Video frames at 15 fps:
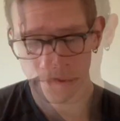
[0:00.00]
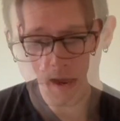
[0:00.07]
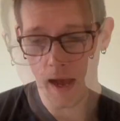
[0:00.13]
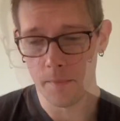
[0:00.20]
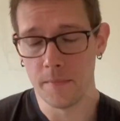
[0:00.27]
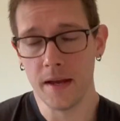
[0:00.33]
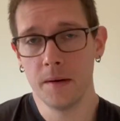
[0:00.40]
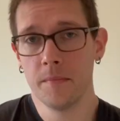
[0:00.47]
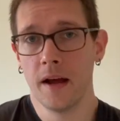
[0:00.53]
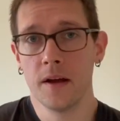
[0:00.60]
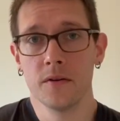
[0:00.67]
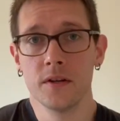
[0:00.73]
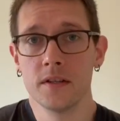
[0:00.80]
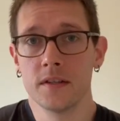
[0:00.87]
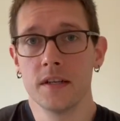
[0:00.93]
I made my
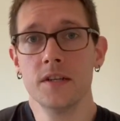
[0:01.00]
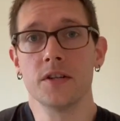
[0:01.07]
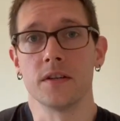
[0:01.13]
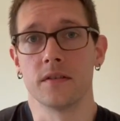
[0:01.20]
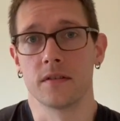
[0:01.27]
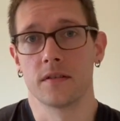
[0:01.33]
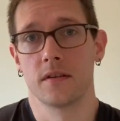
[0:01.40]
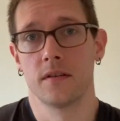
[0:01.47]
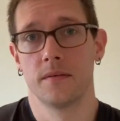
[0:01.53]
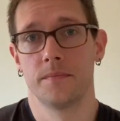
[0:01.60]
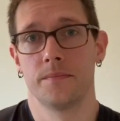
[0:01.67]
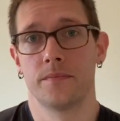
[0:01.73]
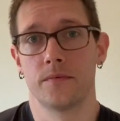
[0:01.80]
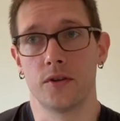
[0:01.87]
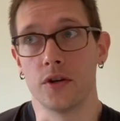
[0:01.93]
own decisions,
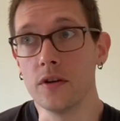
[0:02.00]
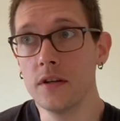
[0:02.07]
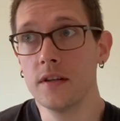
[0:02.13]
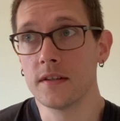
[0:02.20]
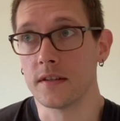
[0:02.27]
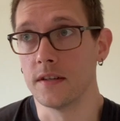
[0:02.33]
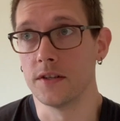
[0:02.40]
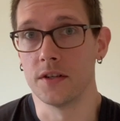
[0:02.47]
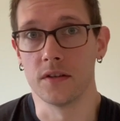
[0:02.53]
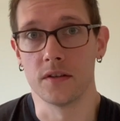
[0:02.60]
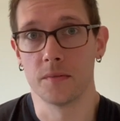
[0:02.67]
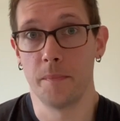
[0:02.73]
good decisions,